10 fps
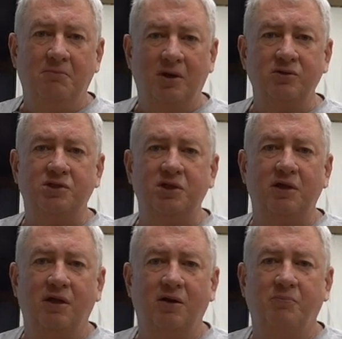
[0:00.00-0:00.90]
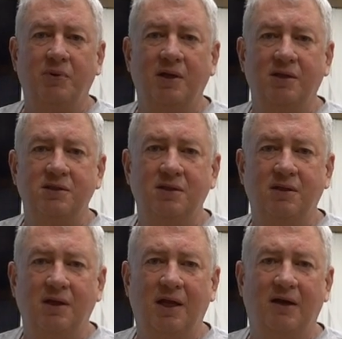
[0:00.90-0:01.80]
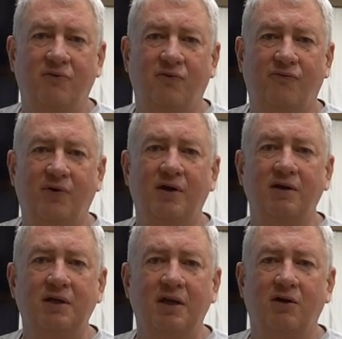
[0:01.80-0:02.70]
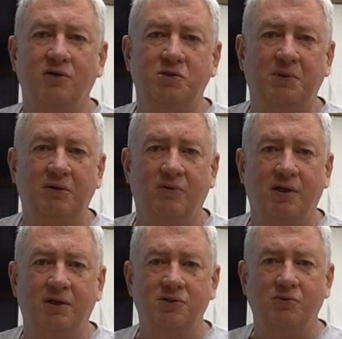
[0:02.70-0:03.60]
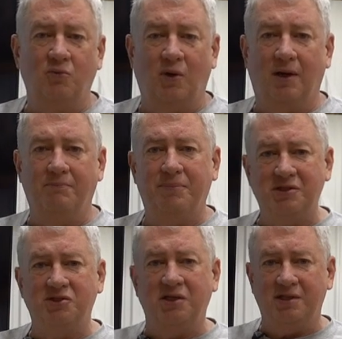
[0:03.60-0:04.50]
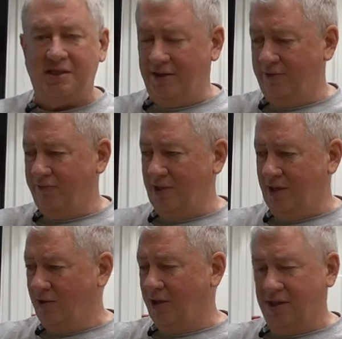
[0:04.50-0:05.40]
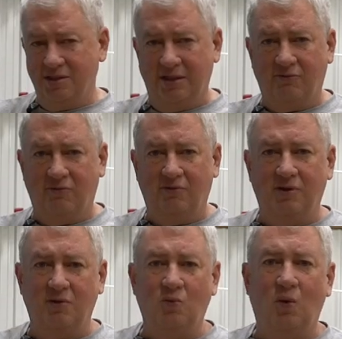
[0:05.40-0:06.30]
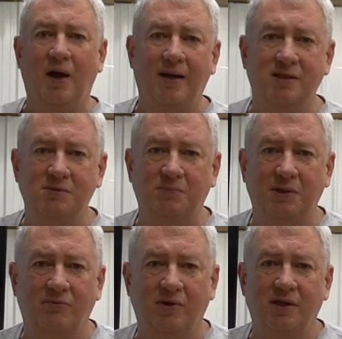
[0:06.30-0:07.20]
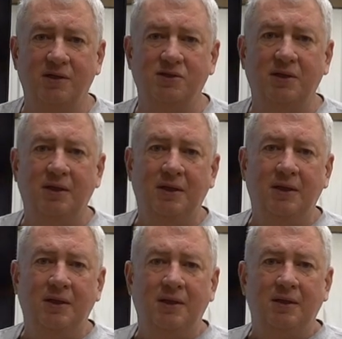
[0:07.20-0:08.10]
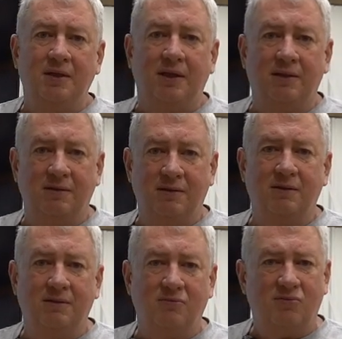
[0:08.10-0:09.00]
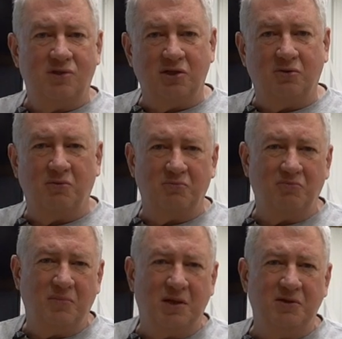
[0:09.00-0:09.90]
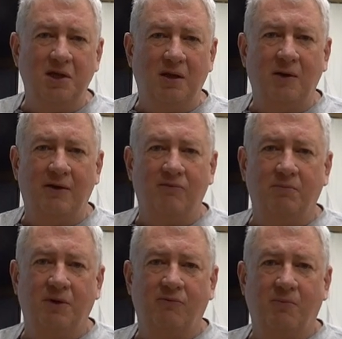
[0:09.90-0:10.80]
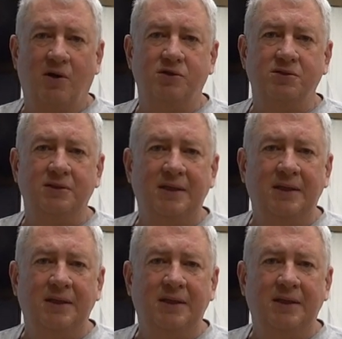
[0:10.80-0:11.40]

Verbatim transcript: Most GA airplanes have a fairly narrow speed range, while biz jets have, and airliners have a really wide speed range. And so in GA, we have a little bit of a margin.